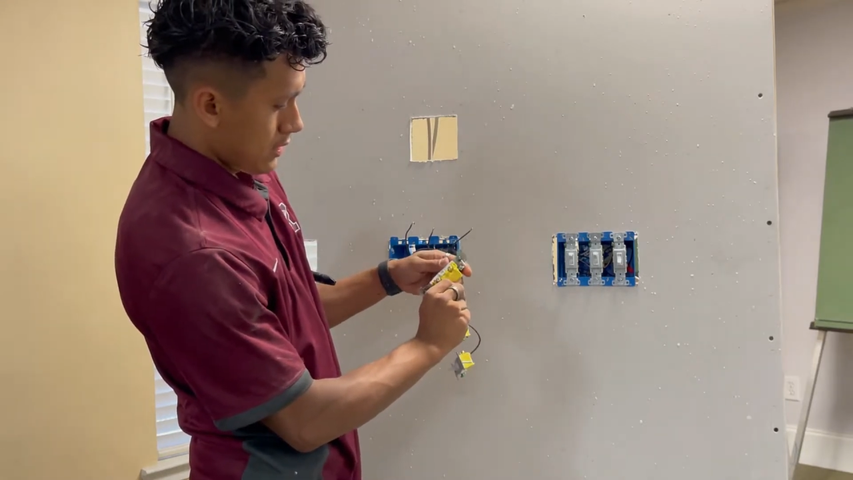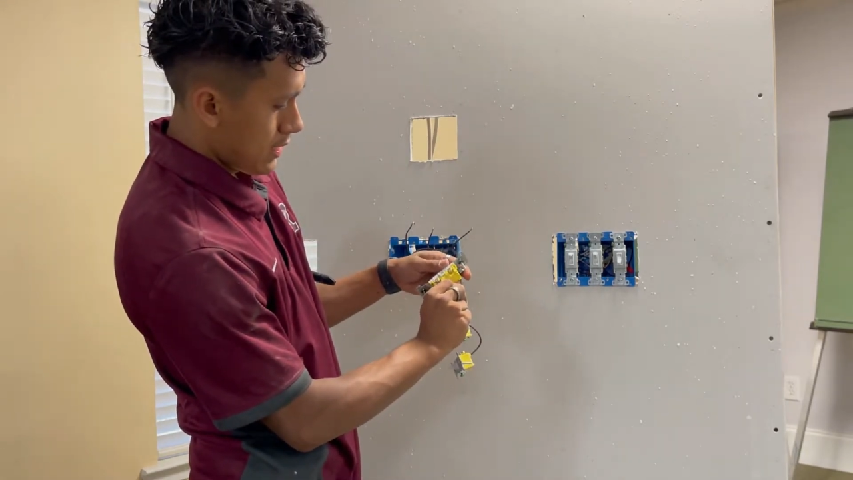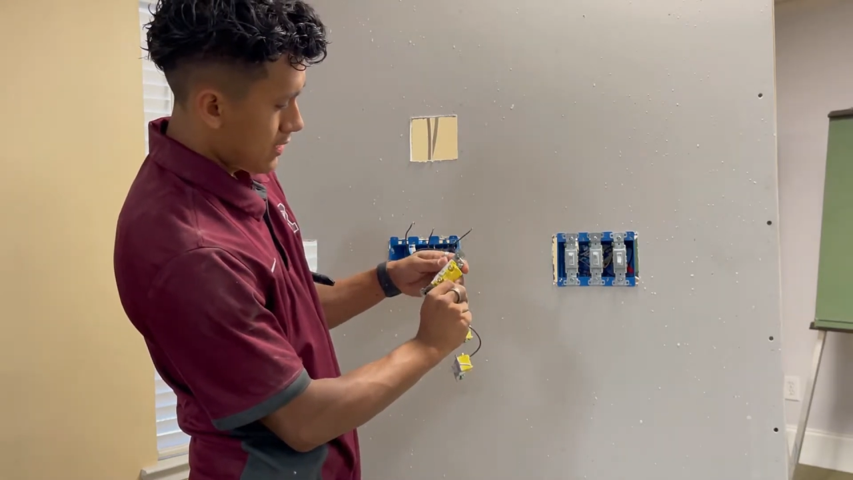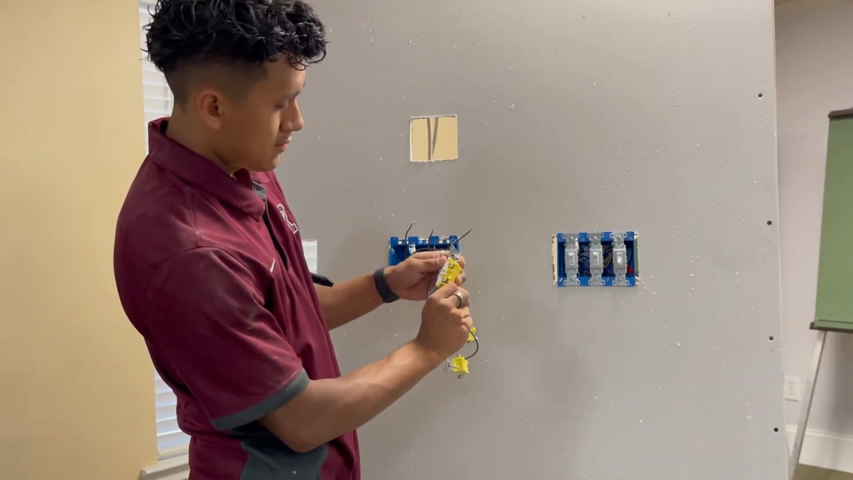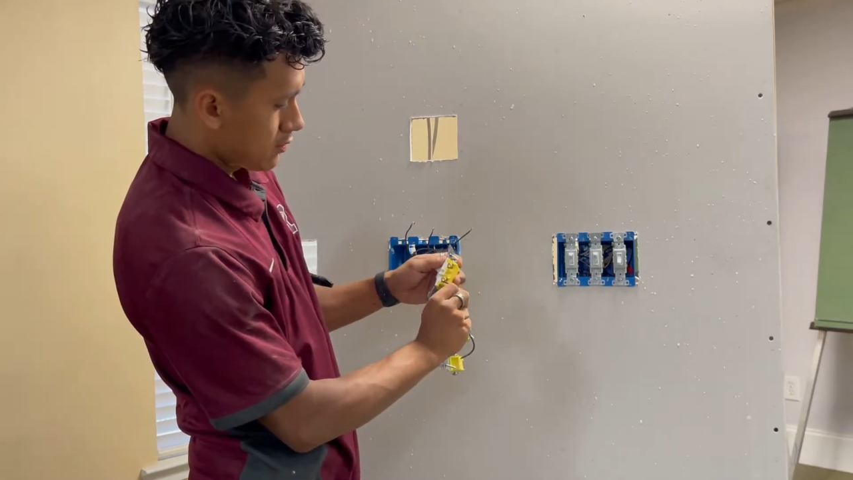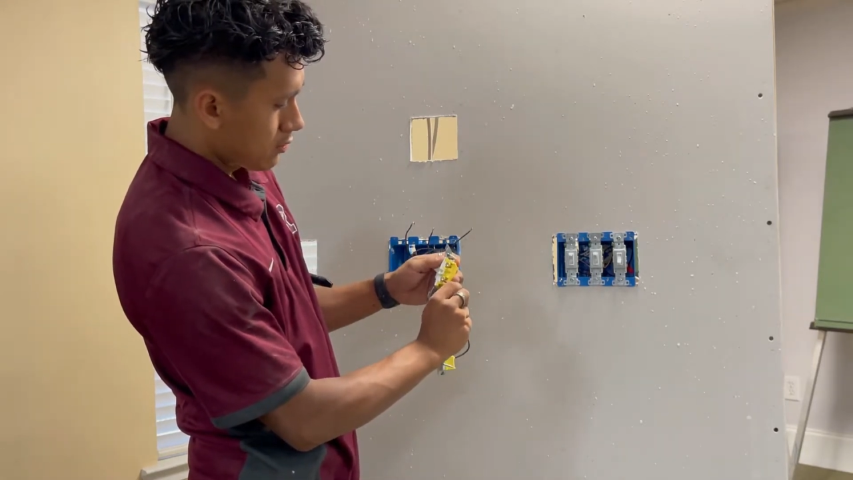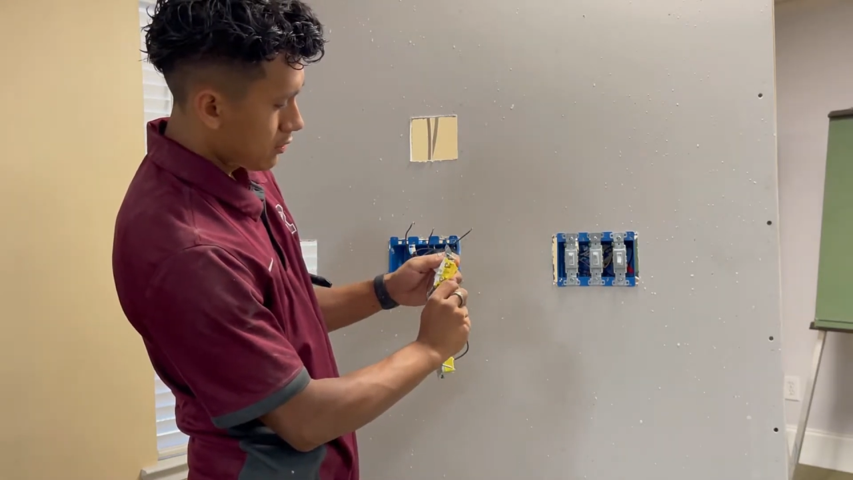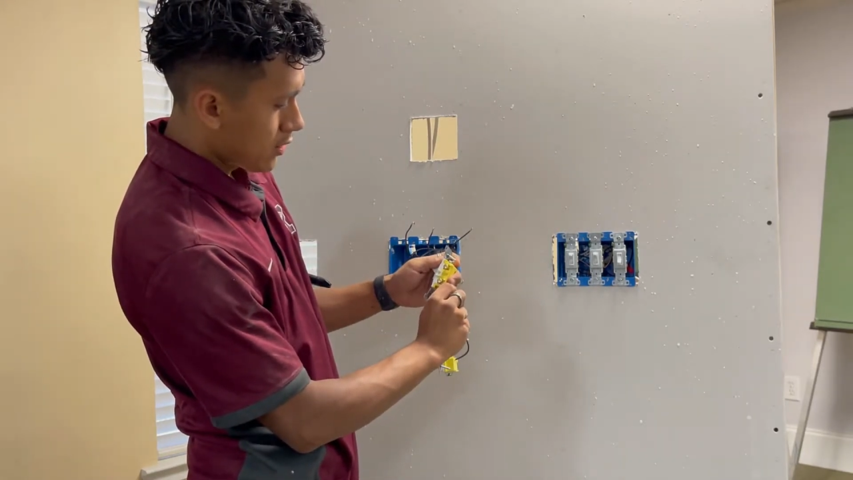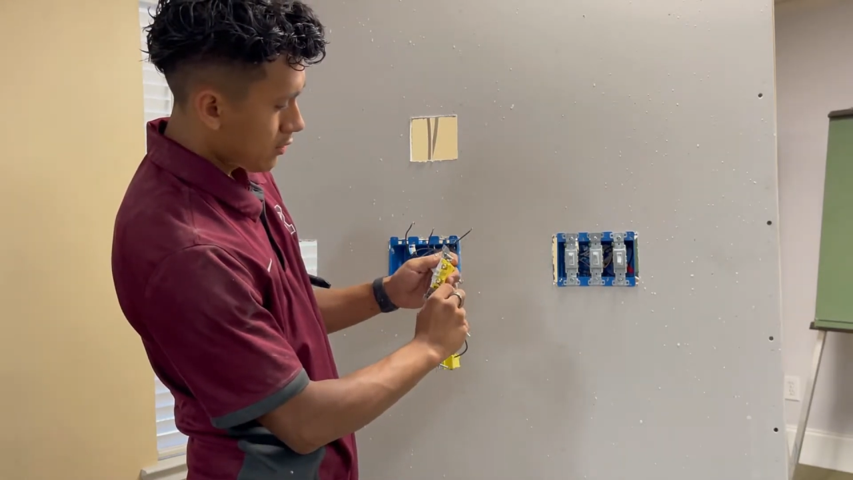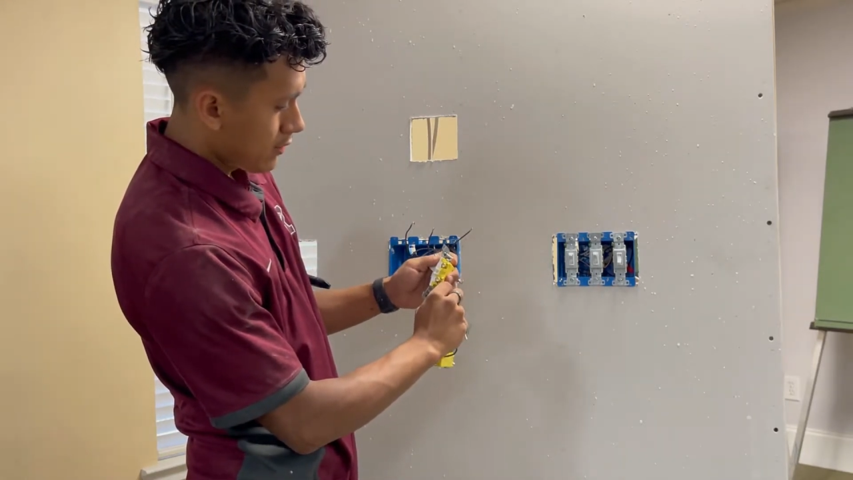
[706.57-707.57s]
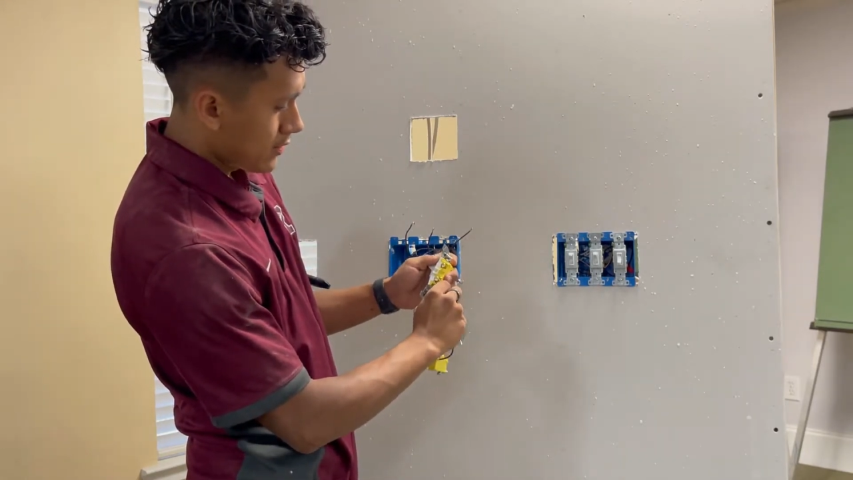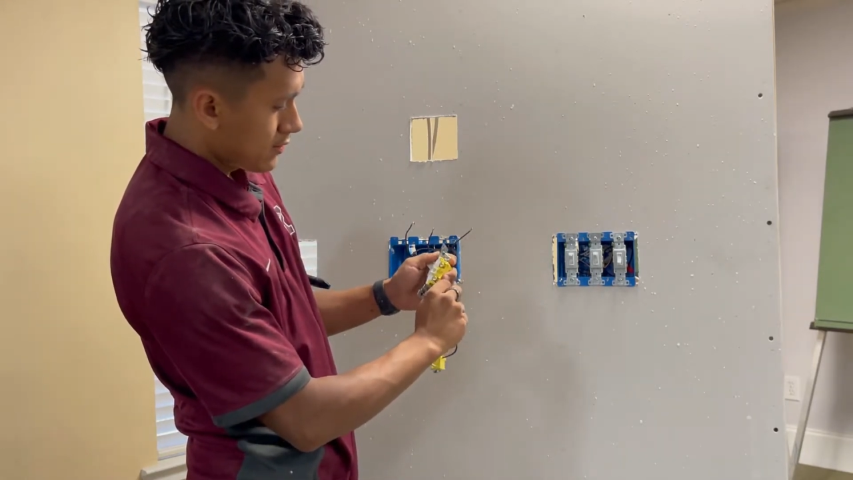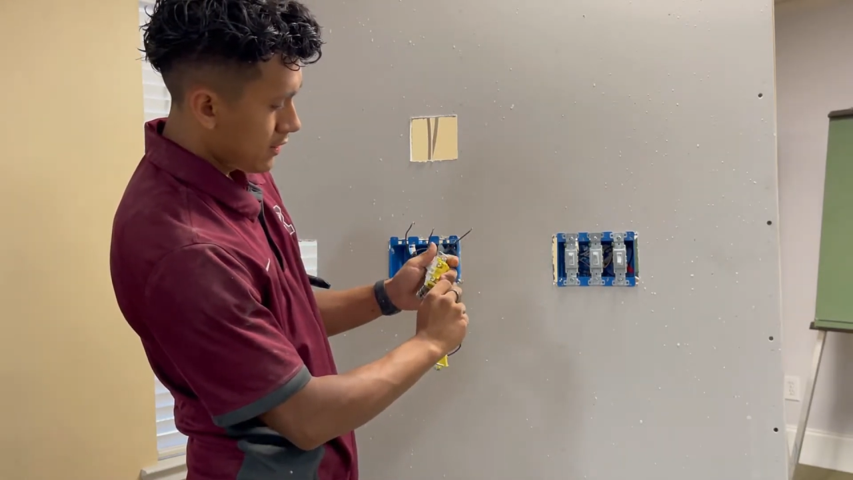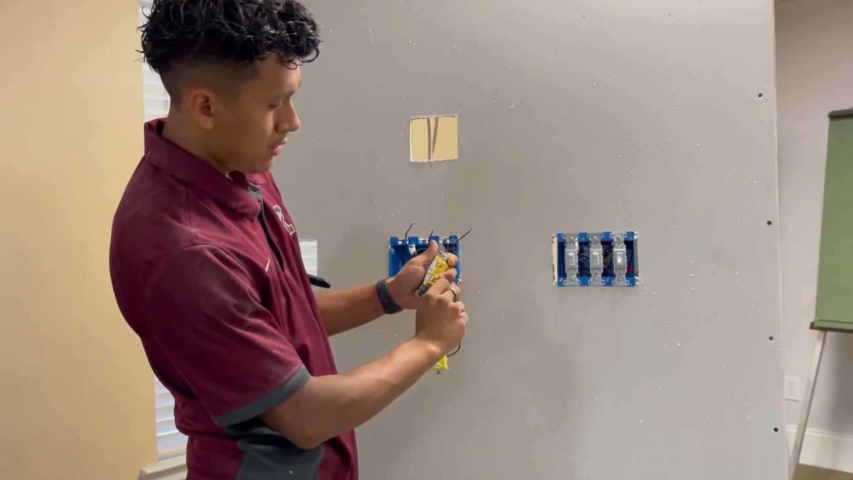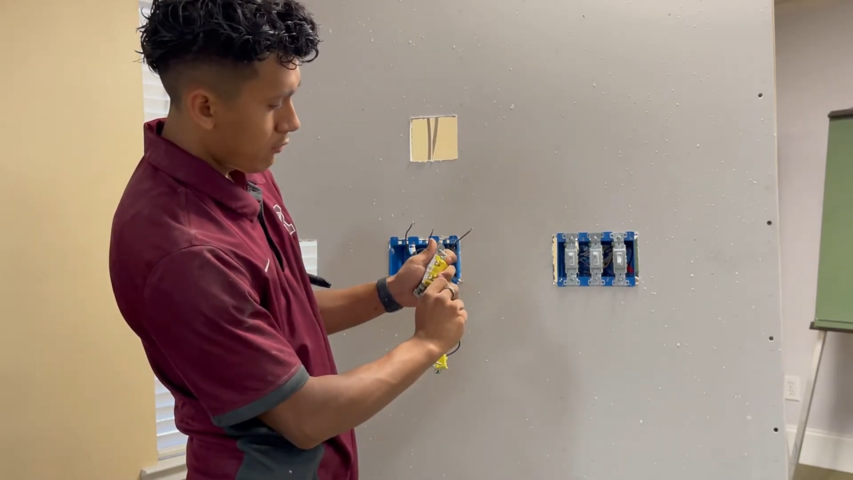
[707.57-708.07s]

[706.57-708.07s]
It has to go clockwise so that